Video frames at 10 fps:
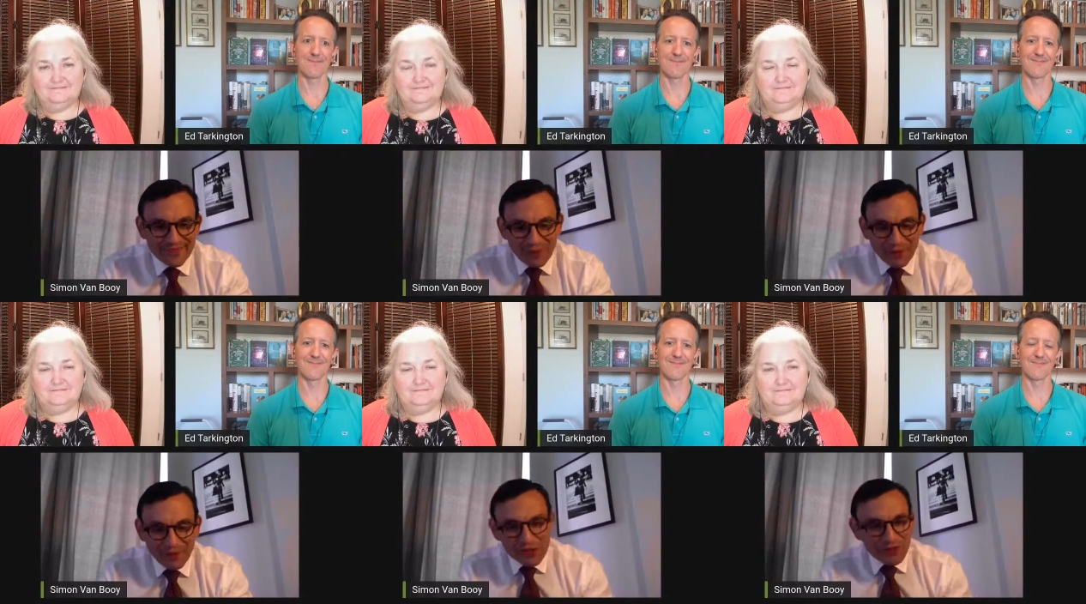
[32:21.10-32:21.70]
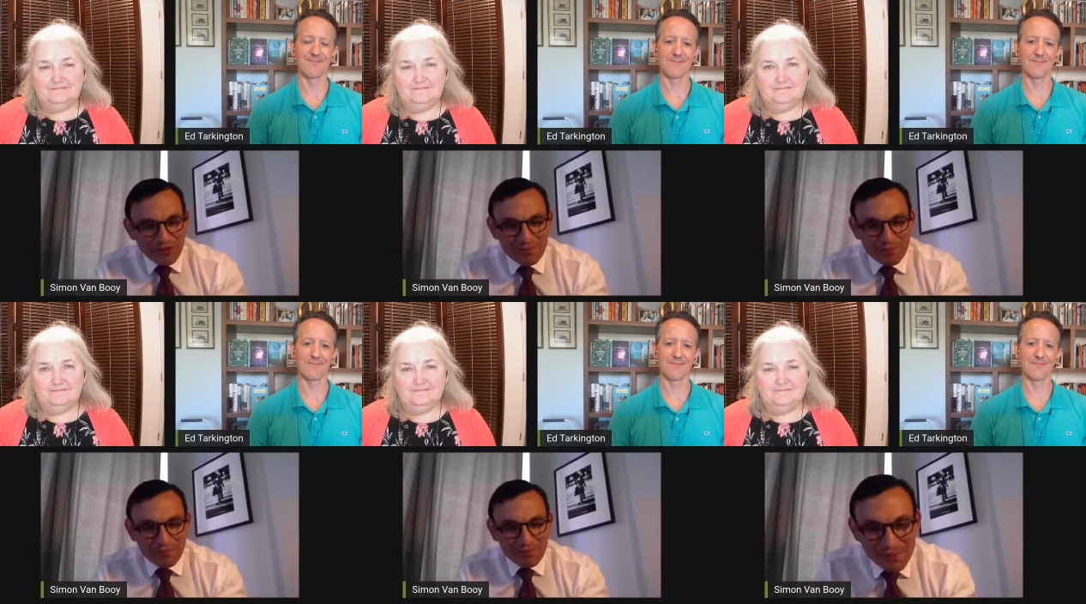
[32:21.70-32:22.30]
Speaker 1: I'm always like
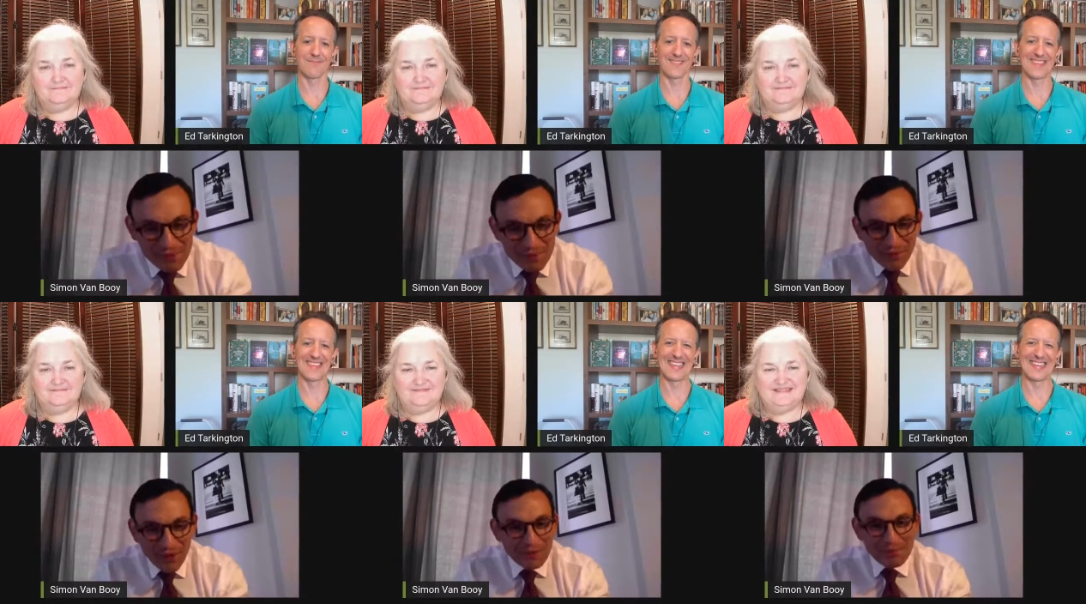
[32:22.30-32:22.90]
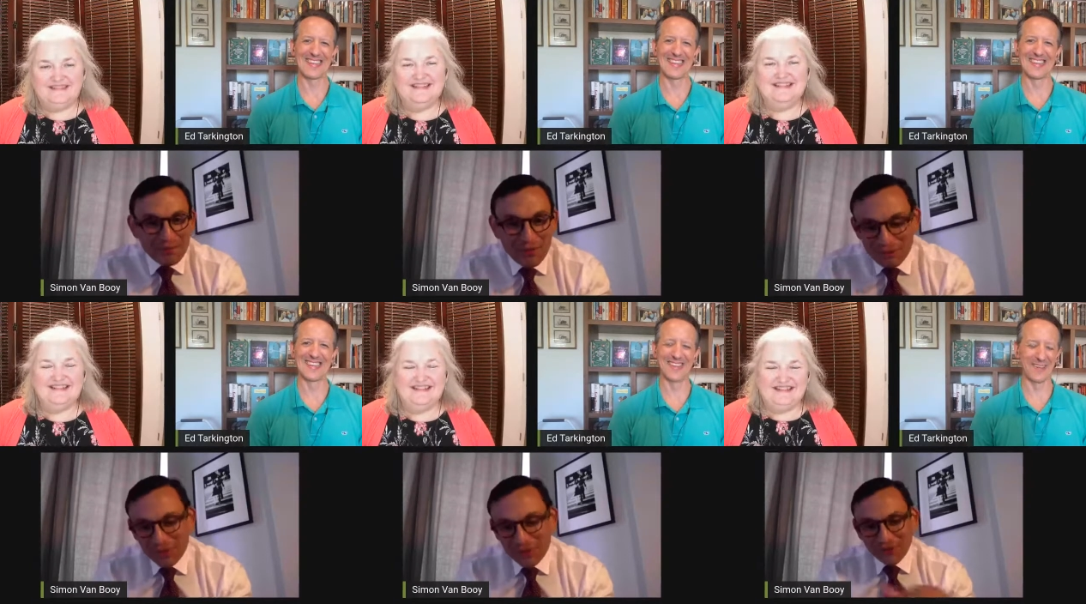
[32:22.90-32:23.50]
fumbling with the mute, unmute,
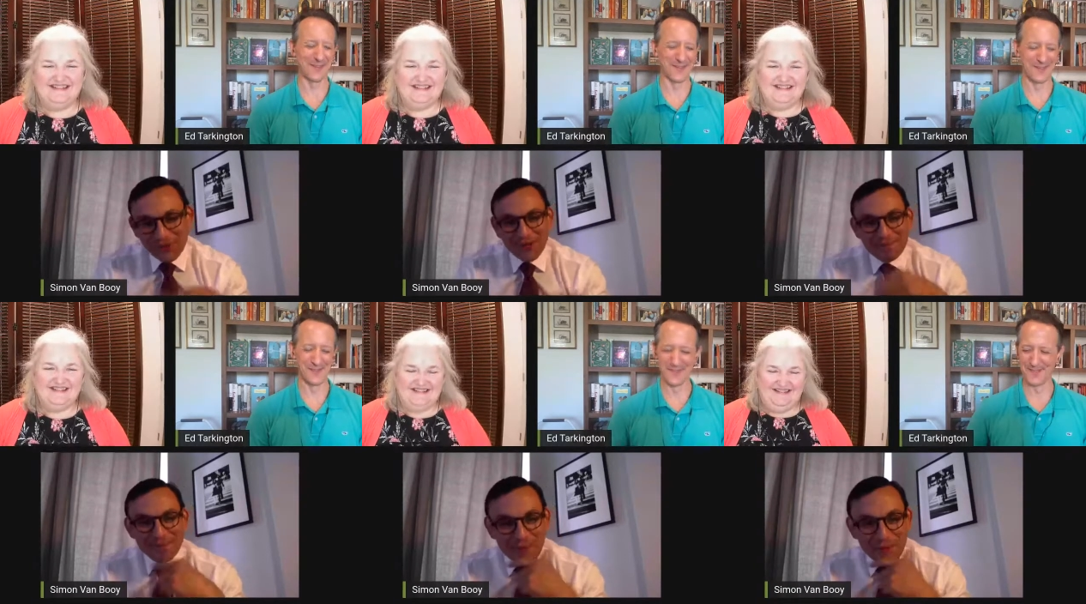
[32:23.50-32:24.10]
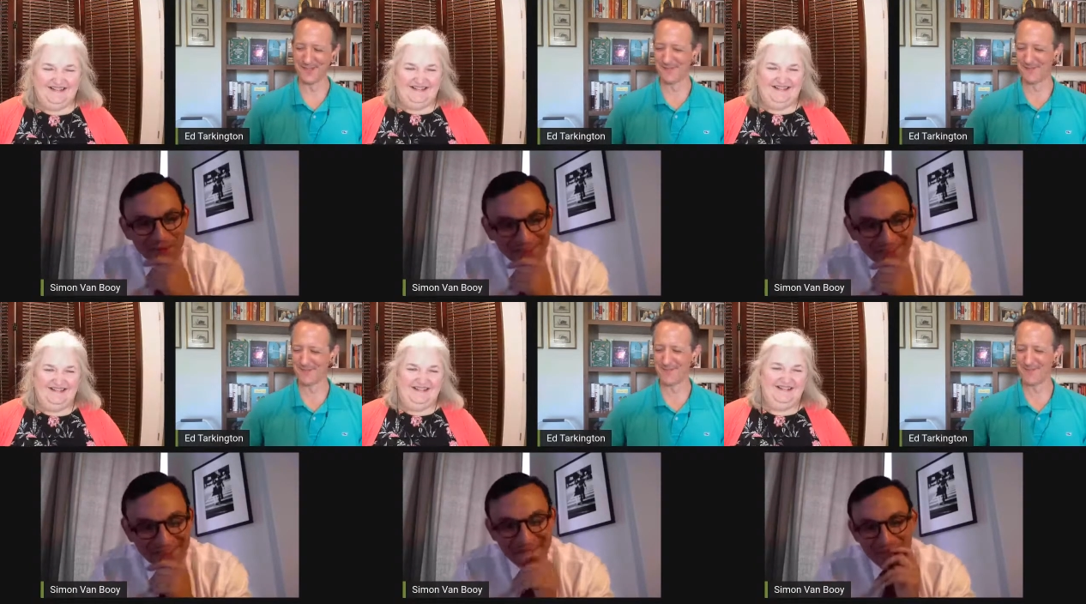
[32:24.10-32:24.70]
mute, yeah. the unmute button.